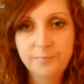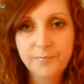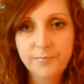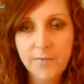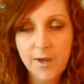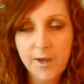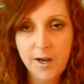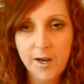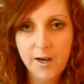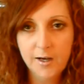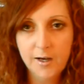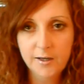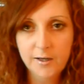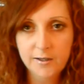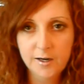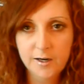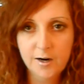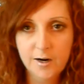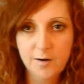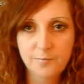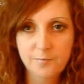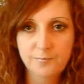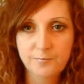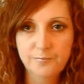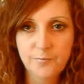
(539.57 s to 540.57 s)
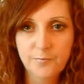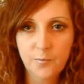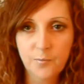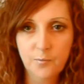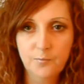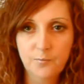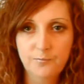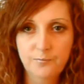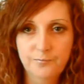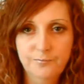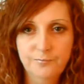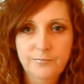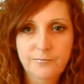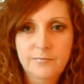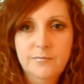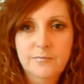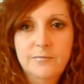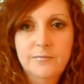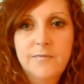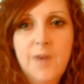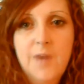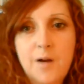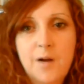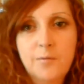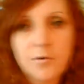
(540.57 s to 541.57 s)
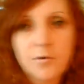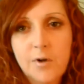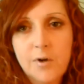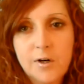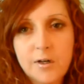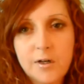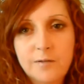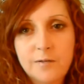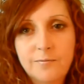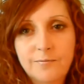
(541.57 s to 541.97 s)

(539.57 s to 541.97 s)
And, yeah, I'm crooked.